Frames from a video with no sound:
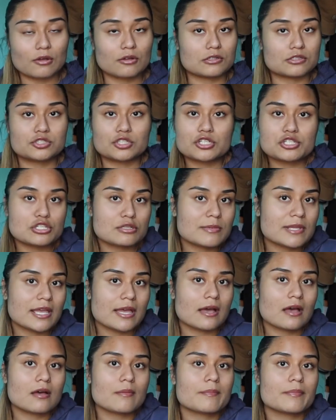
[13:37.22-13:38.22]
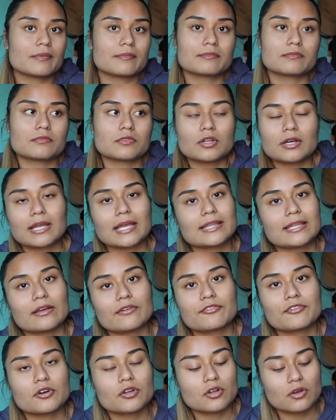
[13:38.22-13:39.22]
search me up, look at
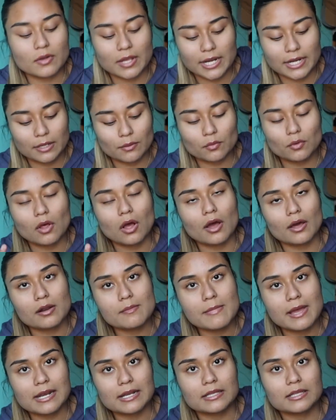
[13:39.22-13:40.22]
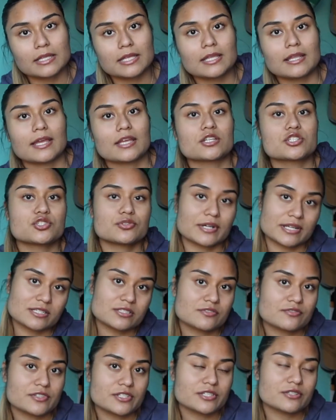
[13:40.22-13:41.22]
that photo, and it will automatically like
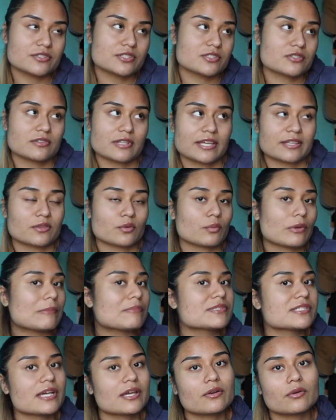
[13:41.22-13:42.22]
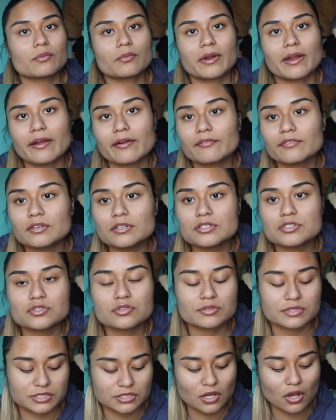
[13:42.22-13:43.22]
transfer you to like the website or wherever, so
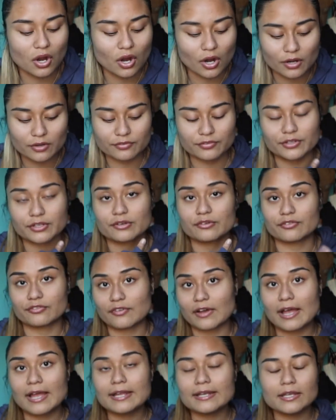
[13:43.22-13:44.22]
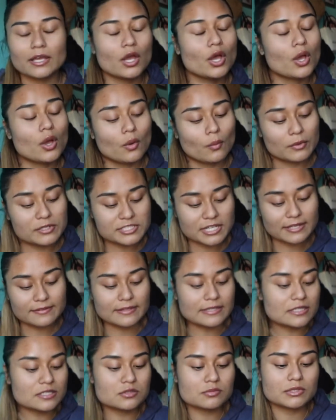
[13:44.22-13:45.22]
it's not hard for you to find, which I
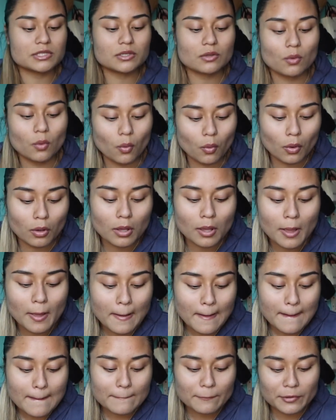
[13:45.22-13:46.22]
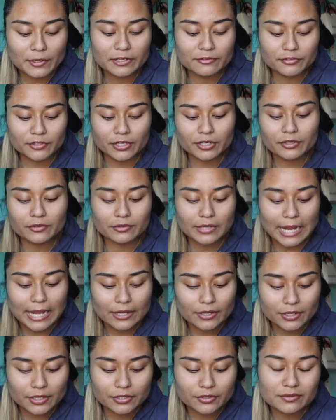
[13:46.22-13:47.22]
think is really cool. But if you're a
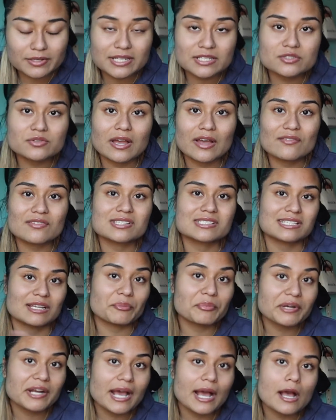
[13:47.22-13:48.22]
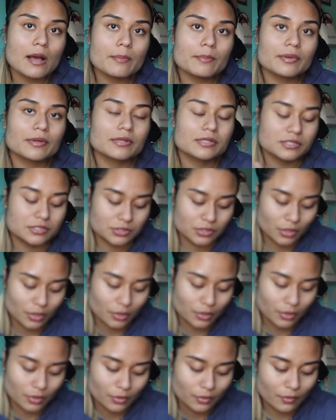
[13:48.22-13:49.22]
creator, you need to have a separate app.
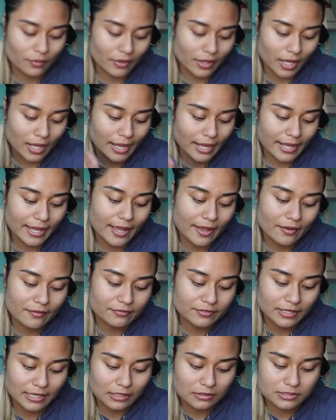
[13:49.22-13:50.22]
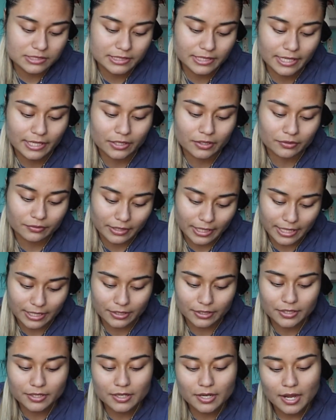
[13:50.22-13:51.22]
So I have the LTK
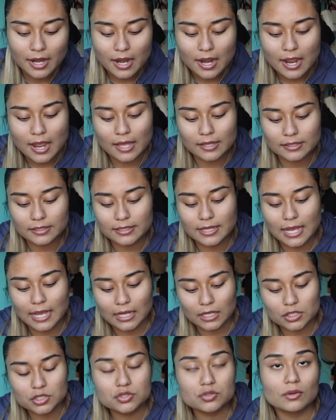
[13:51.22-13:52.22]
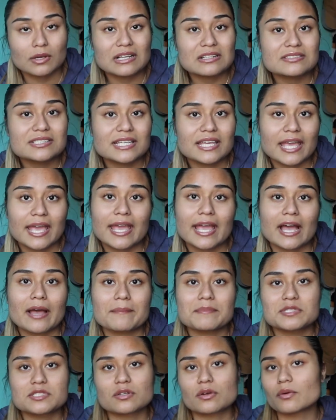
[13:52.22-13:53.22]
creator and then the actual LTK
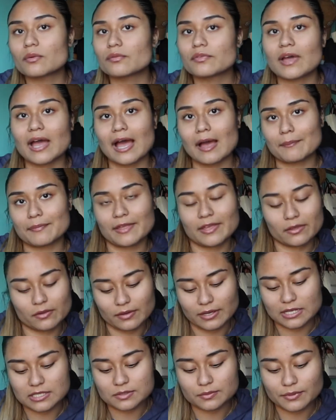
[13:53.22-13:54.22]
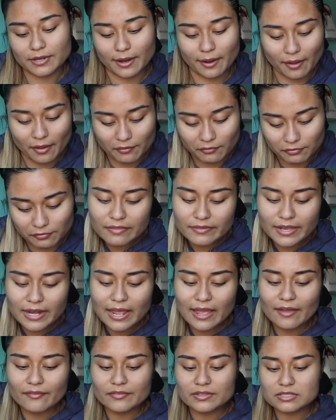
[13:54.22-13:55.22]
app, so the app that you guys would have. And then I
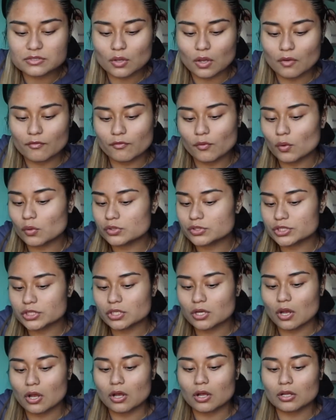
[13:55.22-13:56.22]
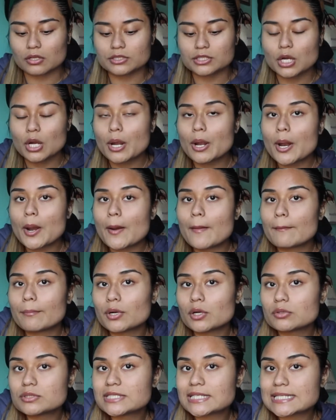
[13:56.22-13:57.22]
have this folder called
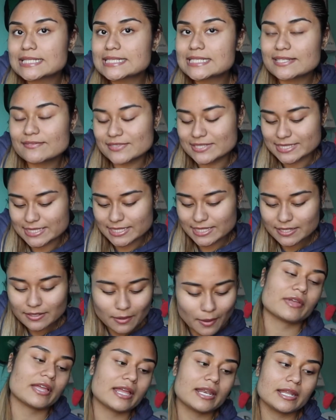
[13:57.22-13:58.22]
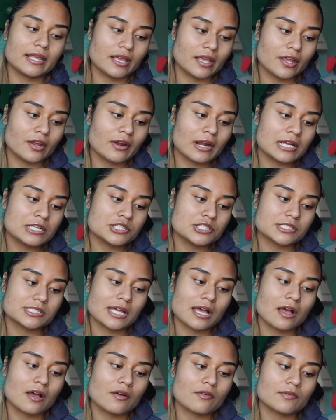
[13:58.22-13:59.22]
productivity, and here I just
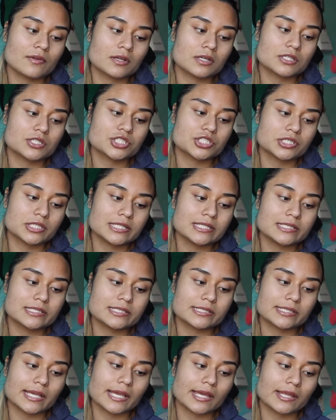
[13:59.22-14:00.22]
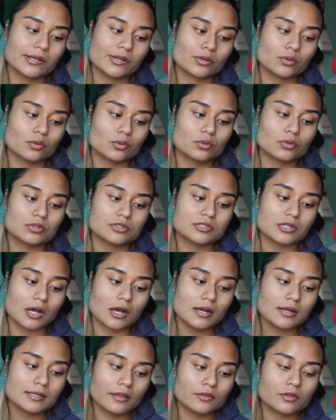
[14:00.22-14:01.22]
have Sheets and Google
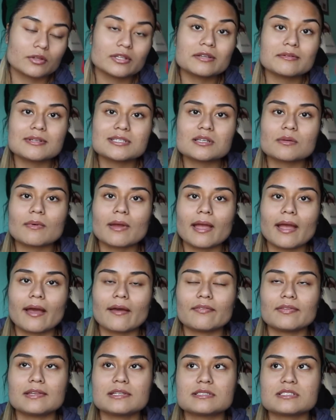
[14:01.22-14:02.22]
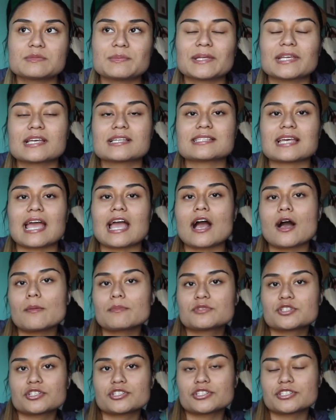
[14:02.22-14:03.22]
Docs. The only reason why I have these is because I help
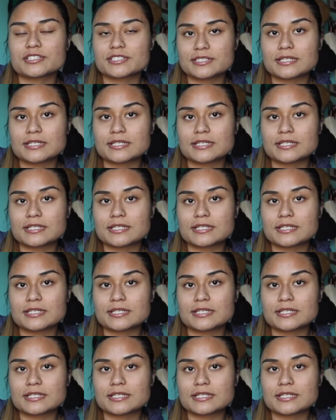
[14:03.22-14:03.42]
Junior's